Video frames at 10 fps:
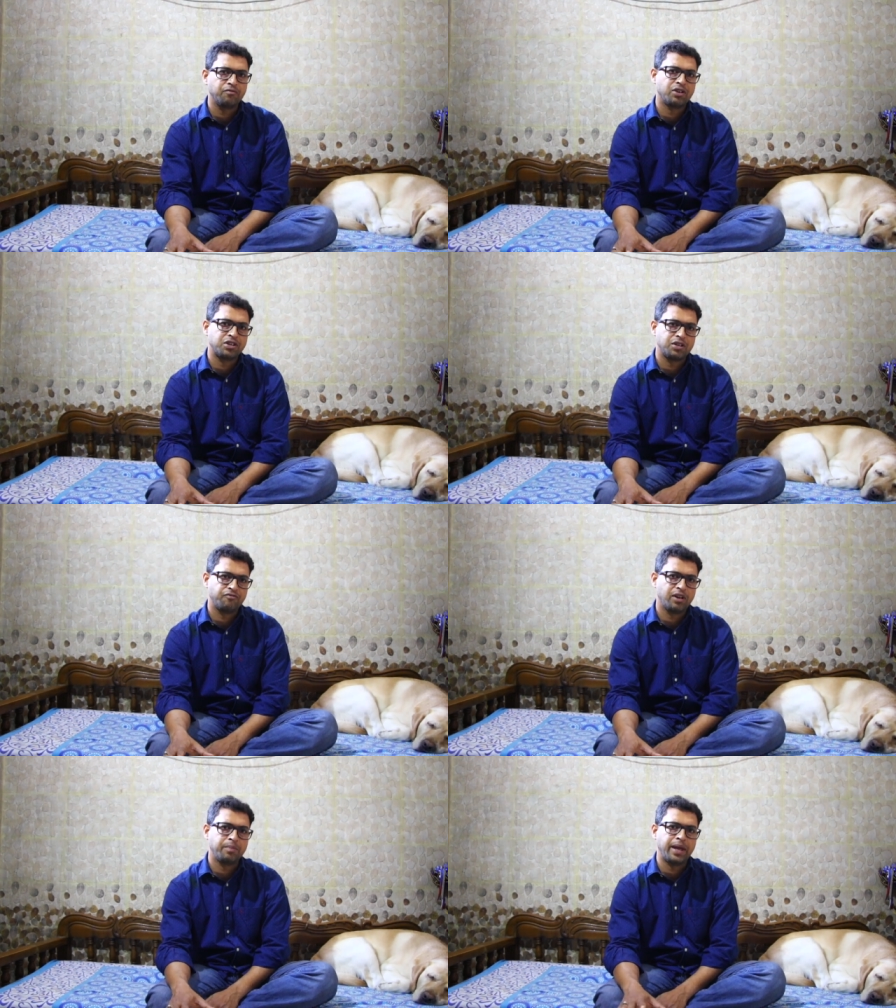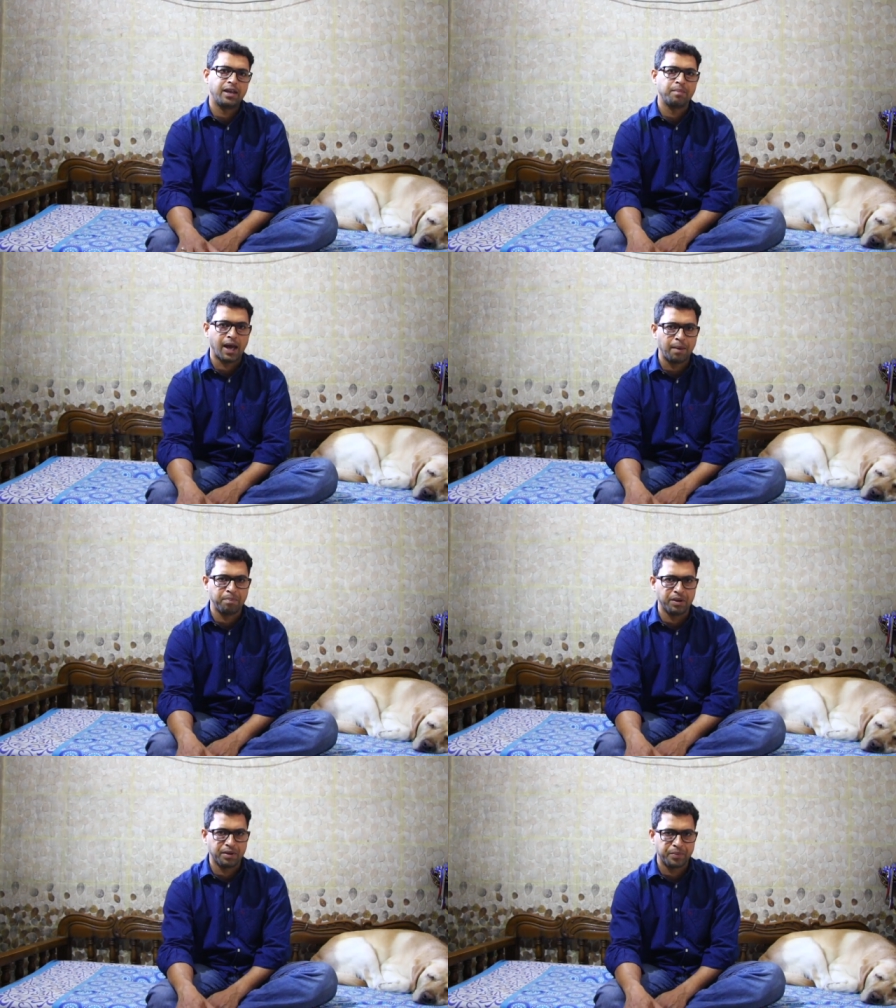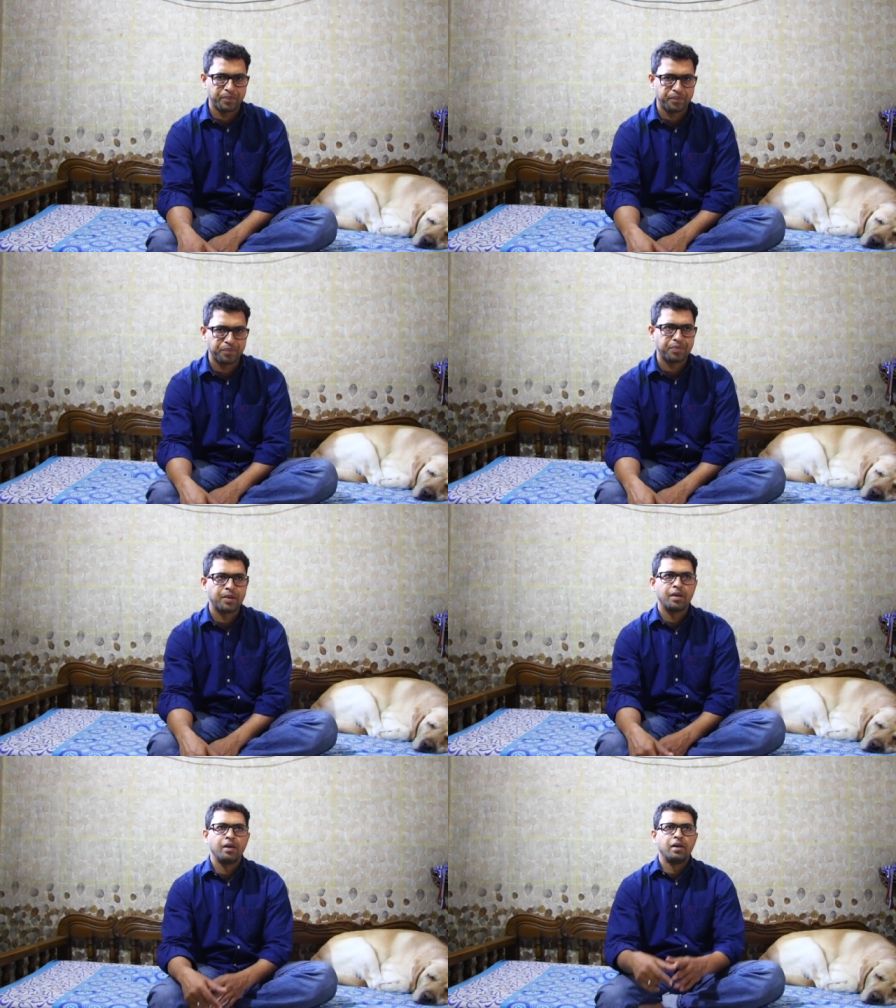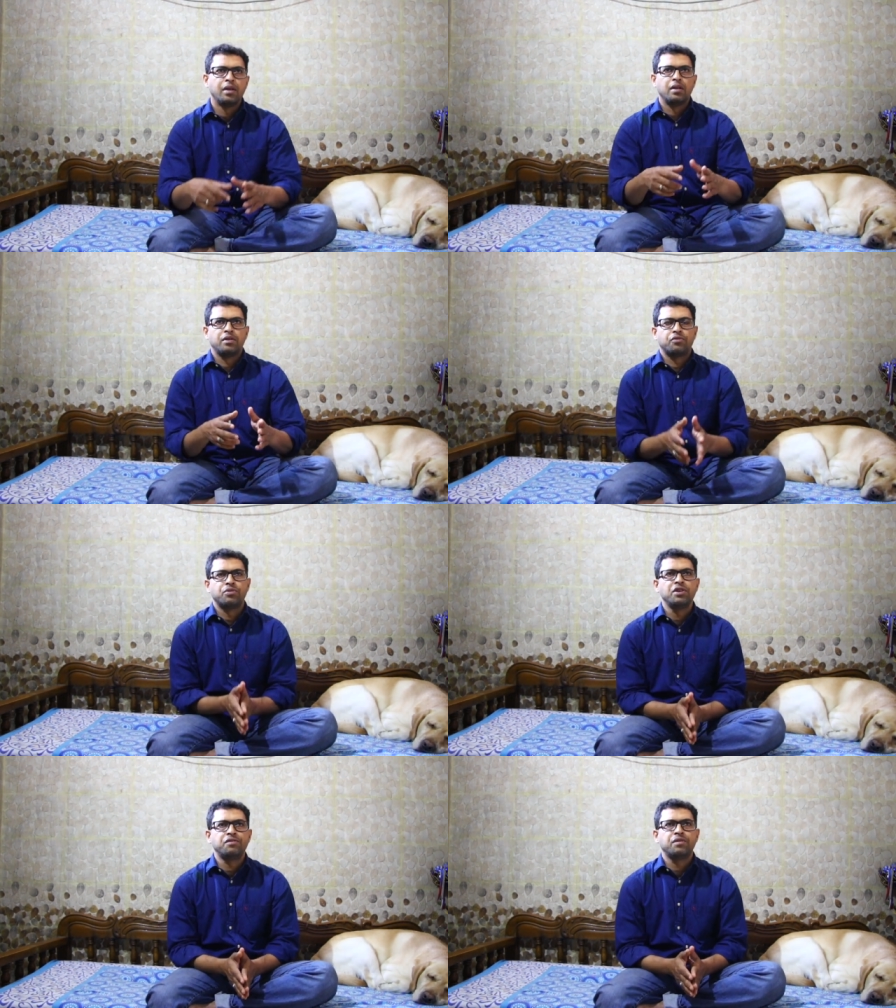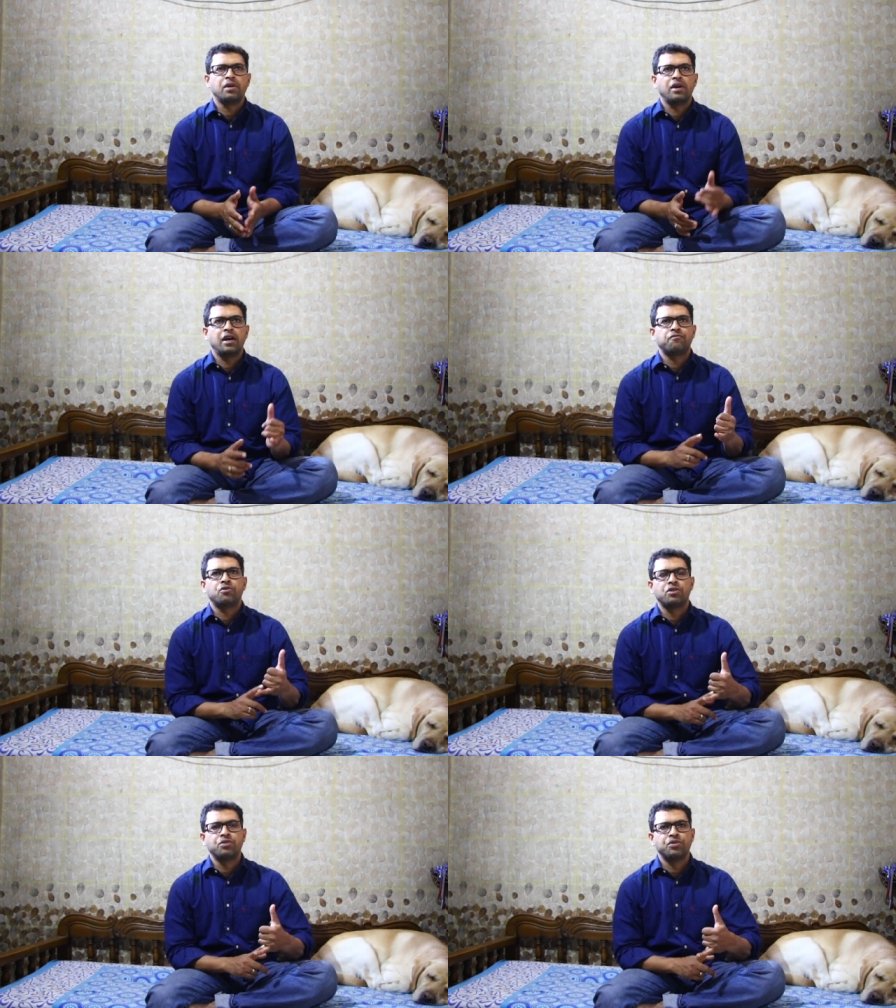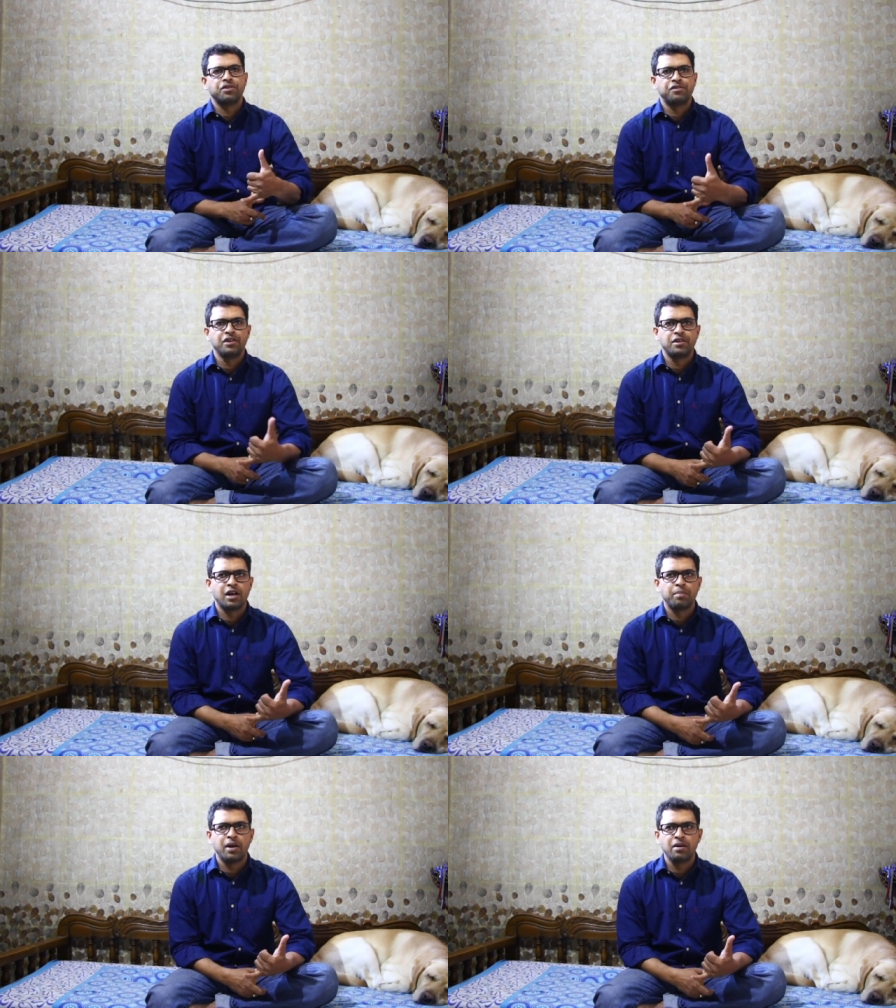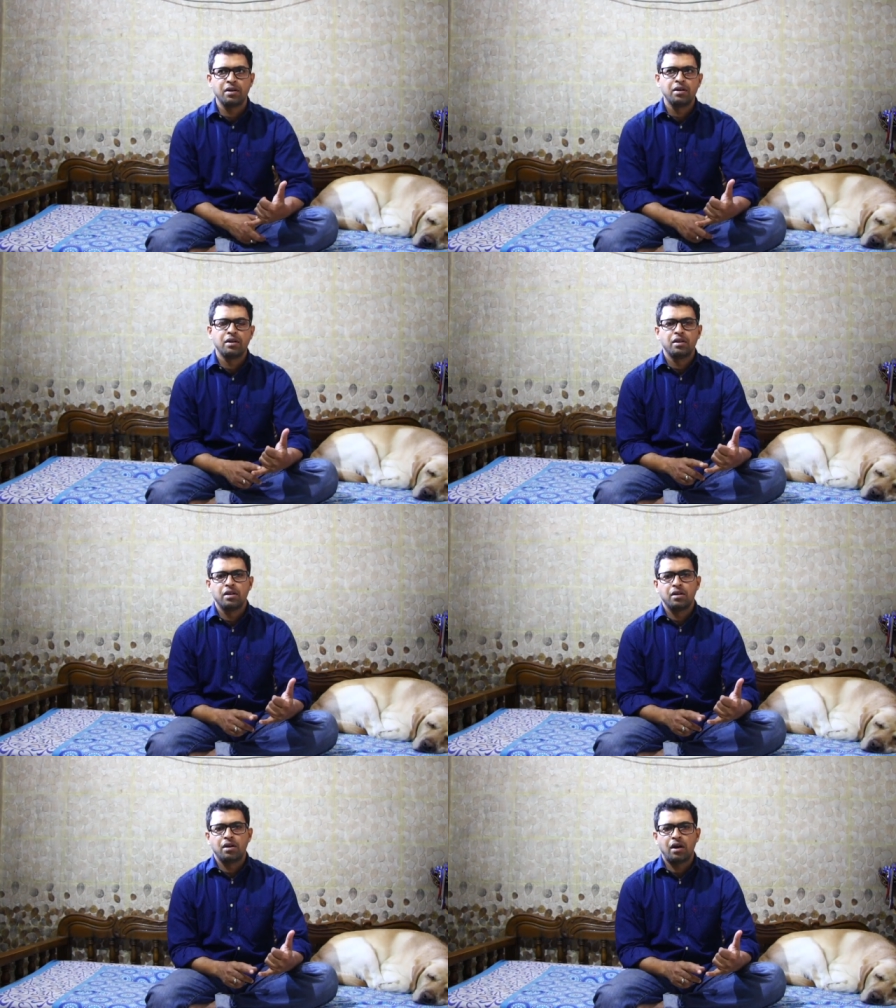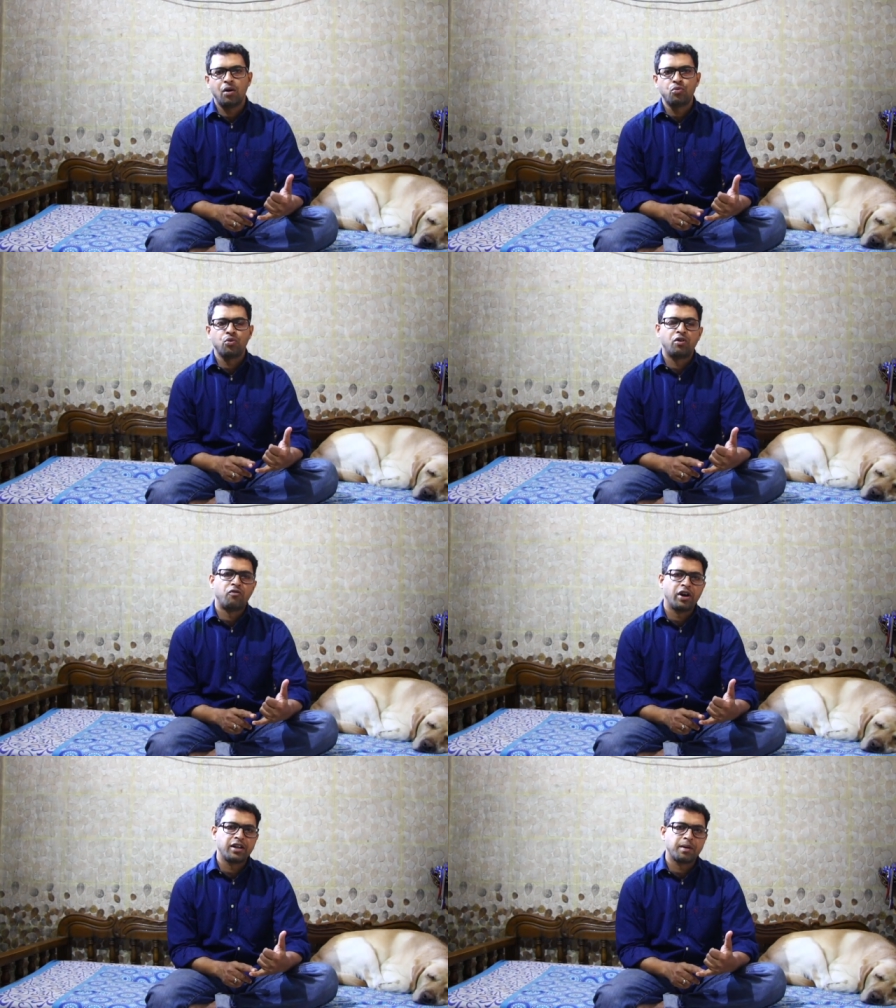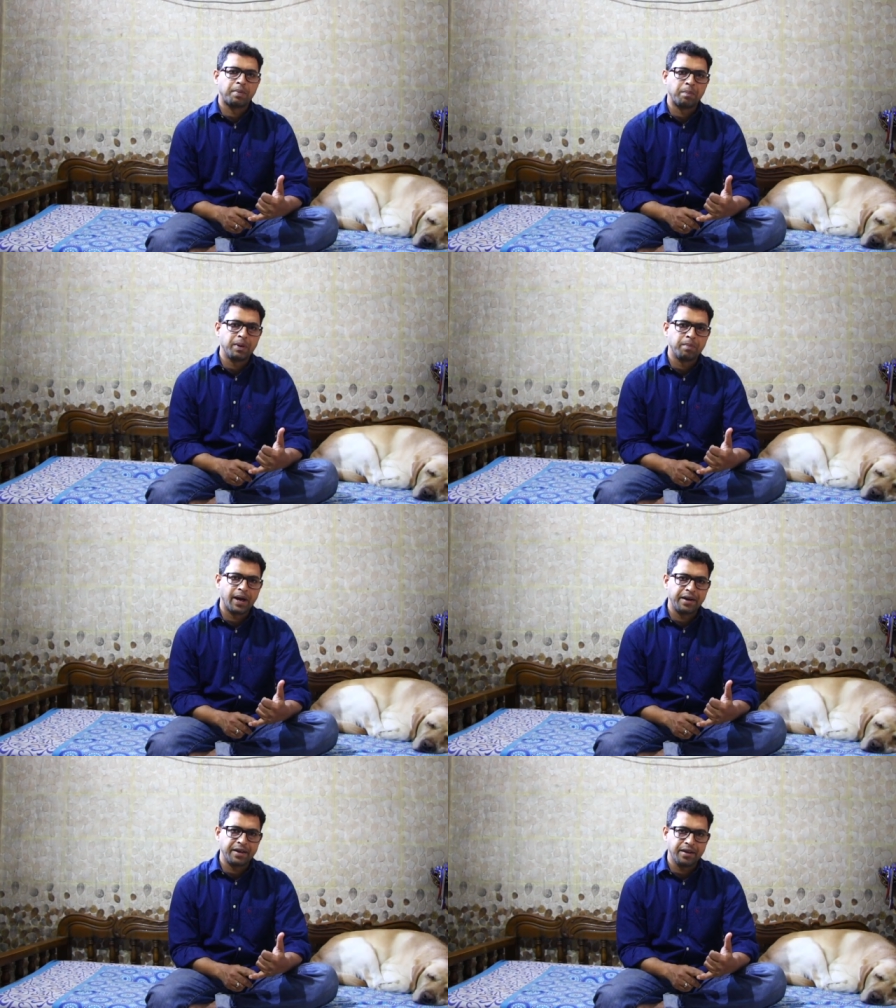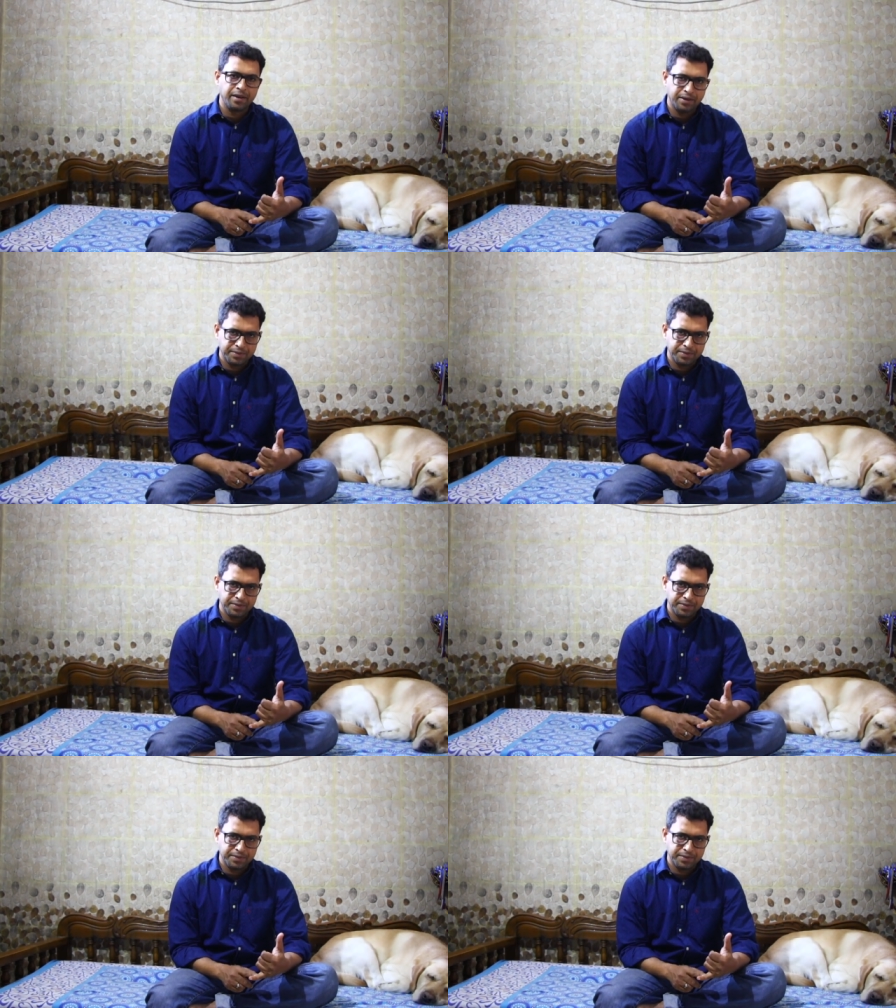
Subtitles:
which will make him happy. So this I've taught you the sit command, how to avoid the puppy biting.